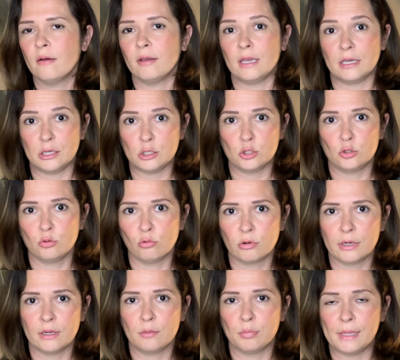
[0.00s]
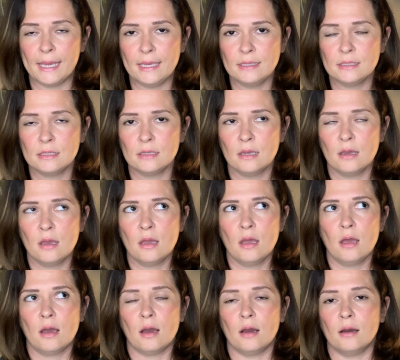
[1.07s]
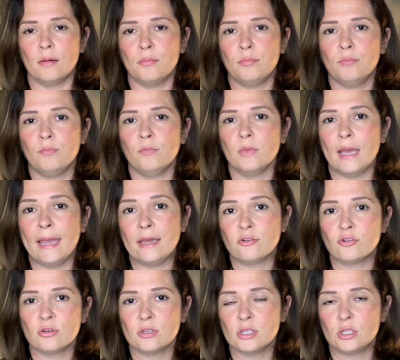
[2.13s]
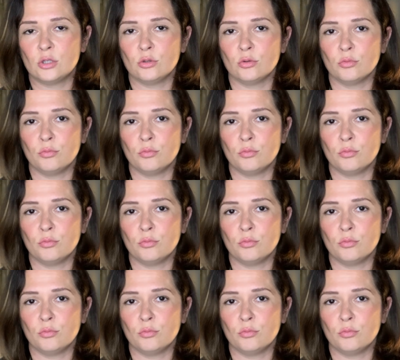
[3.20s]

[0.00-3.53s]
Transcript: historic place. Uh, entrance to